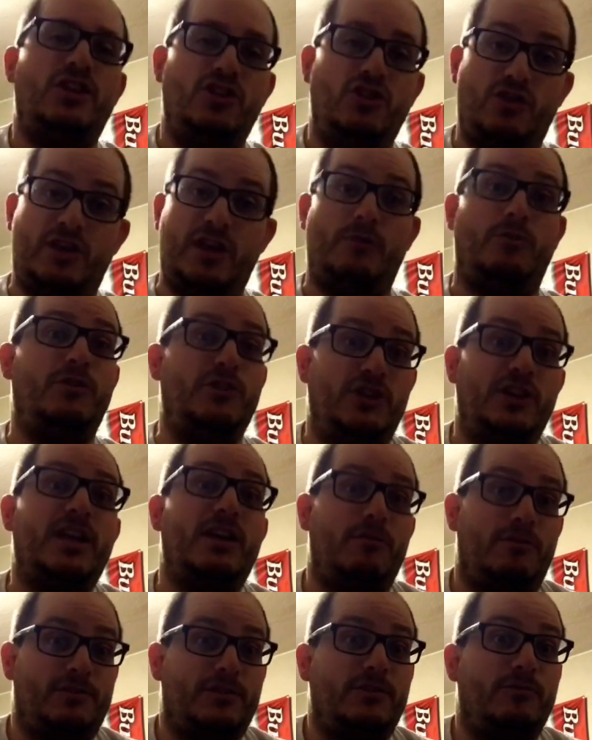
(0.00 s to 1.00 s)
you get what you
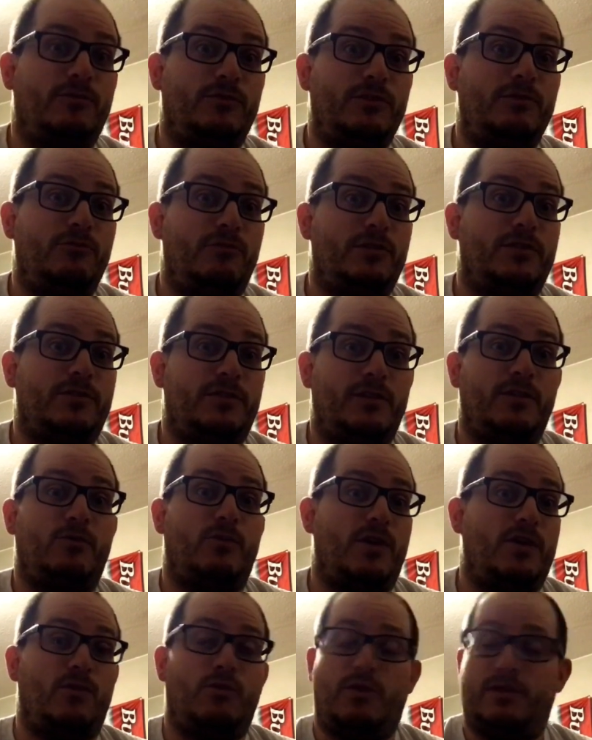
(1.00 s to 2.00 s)
get with the
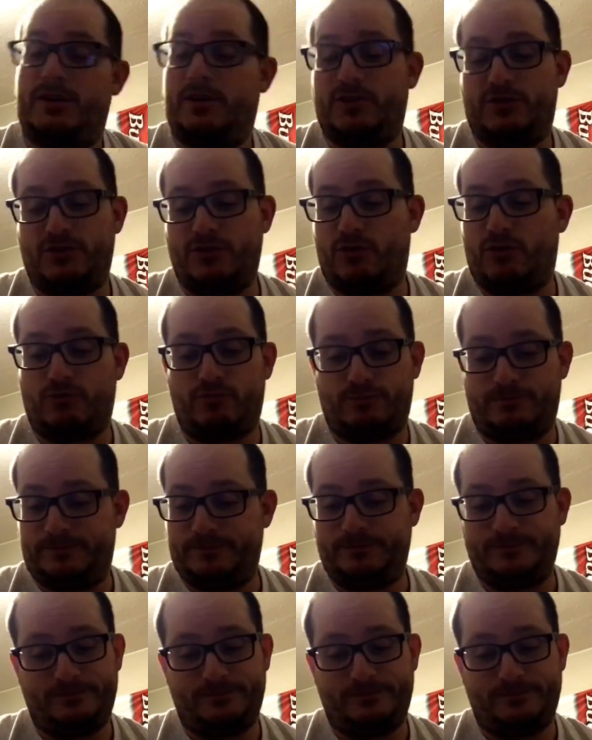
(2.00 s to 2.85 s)
101. There's no...